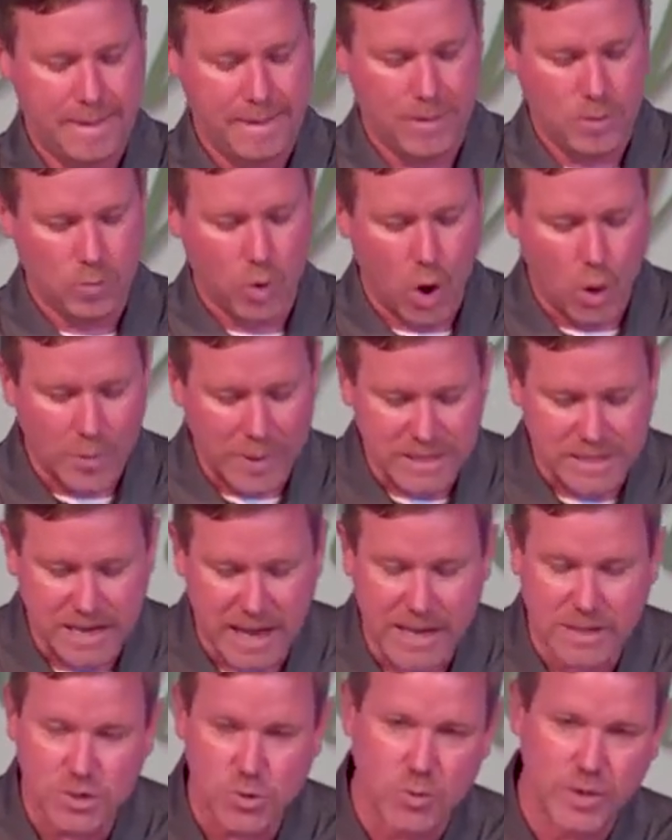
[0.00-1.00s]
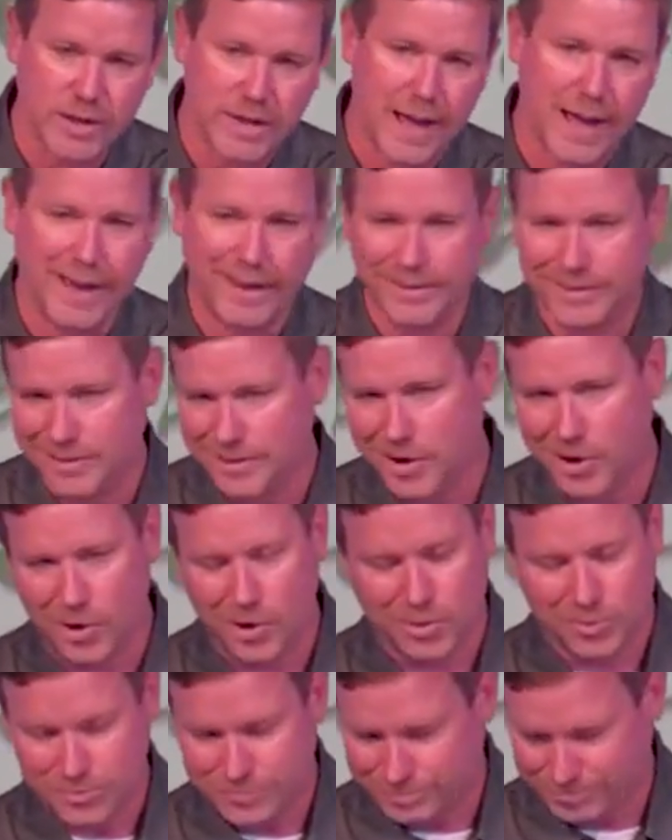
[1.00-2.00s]
Romans 8:28,
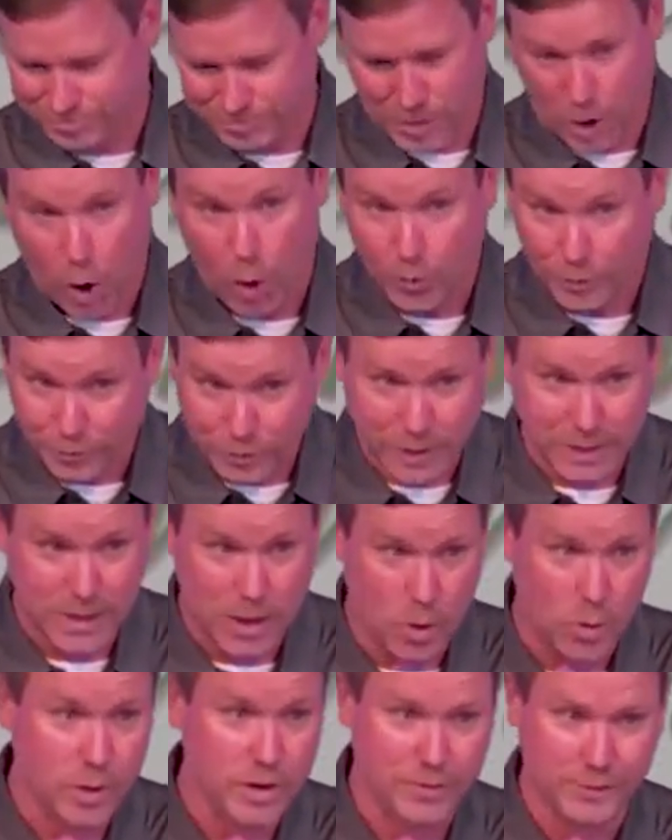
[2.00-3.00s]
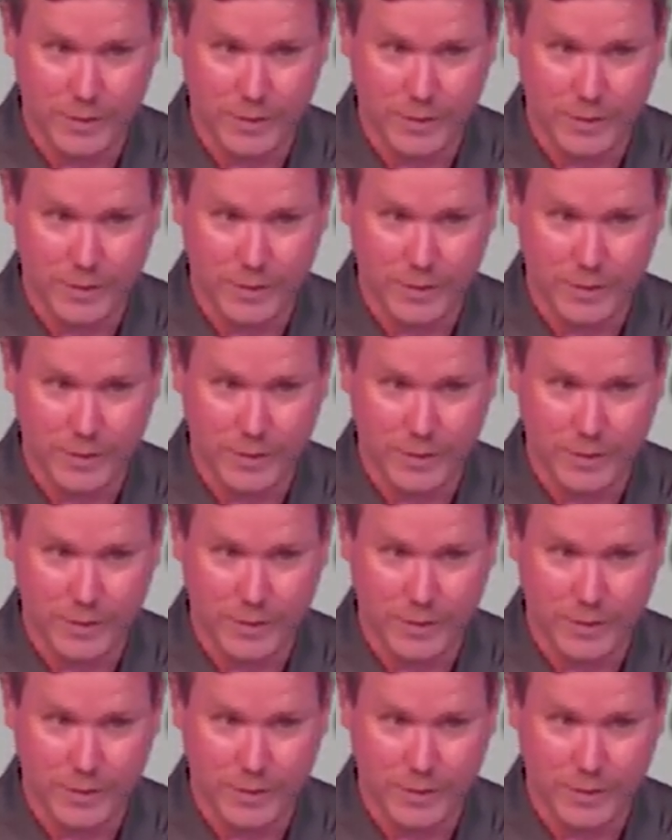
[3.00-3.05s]
y'all hopefully know it.